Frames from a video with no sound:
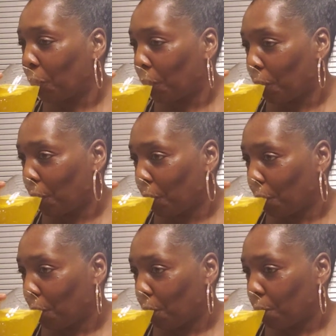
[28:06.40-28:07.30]

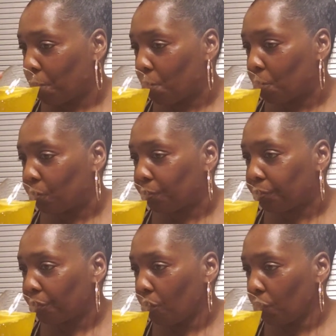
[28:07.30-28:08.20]

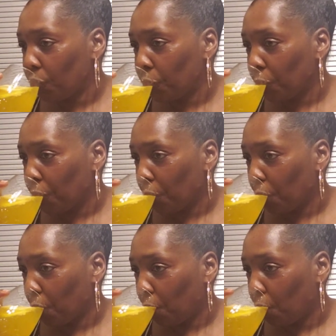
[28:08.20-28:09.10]

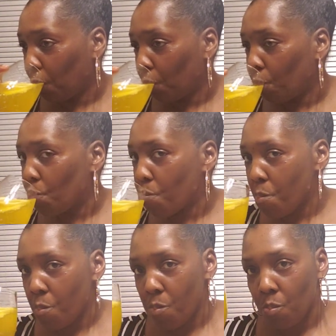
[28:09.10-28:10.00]

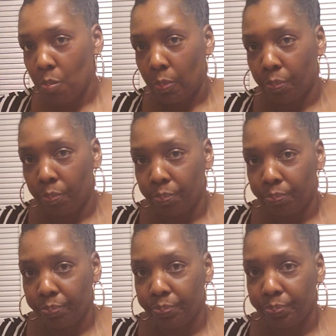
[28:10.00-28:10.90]

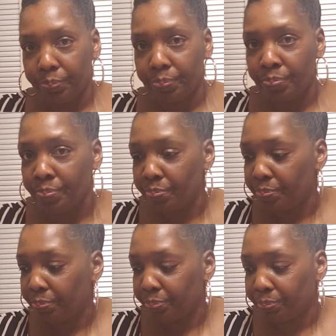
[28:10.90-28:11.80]

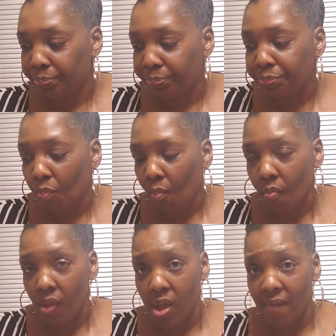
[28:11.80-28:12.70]

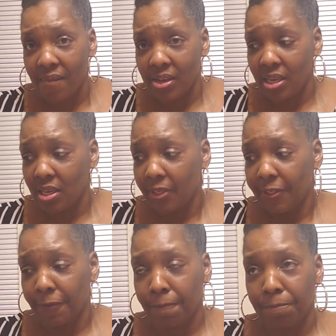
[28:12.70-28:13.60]

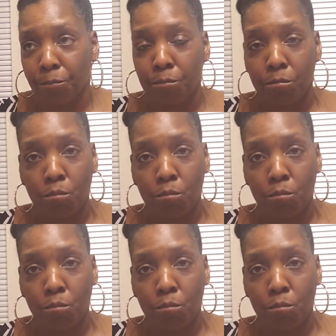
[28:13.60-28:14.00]
No one is speaking in this clip.